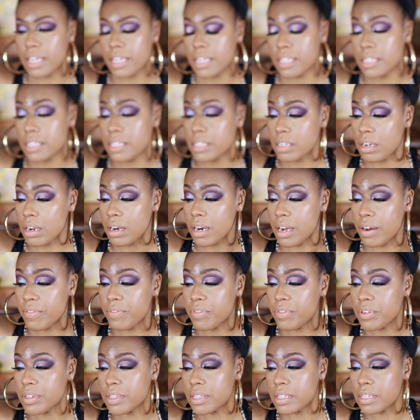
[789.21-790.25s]
and start
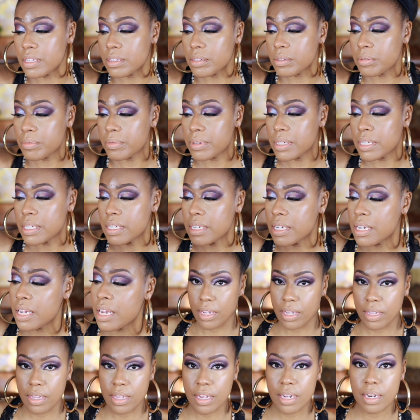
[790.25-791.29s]
off with this one
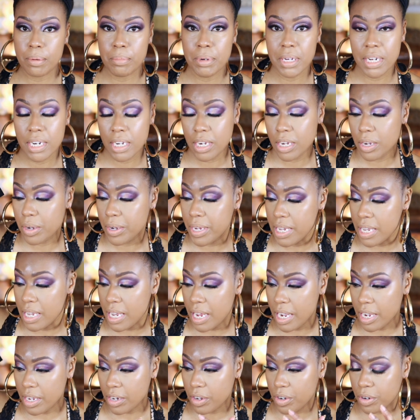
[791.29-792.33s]
and then I'm gonna go in
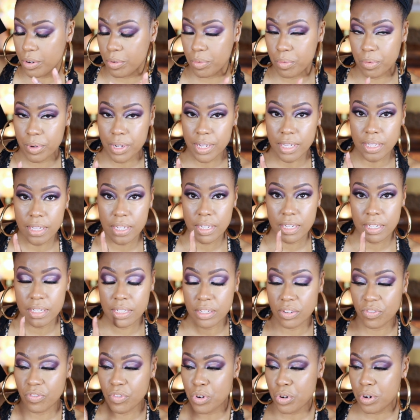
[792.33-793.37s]
later with the
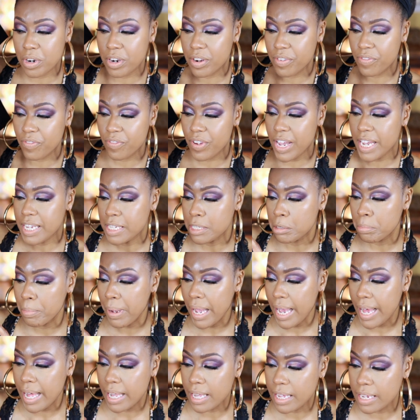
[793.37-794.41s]
Sephora face
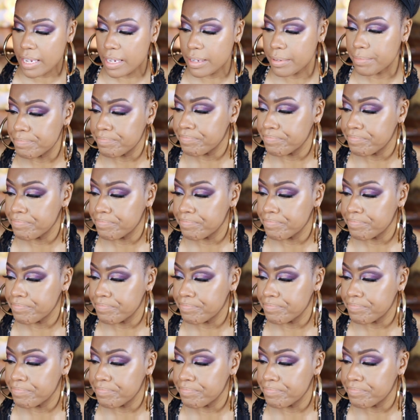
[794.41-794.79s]
palette.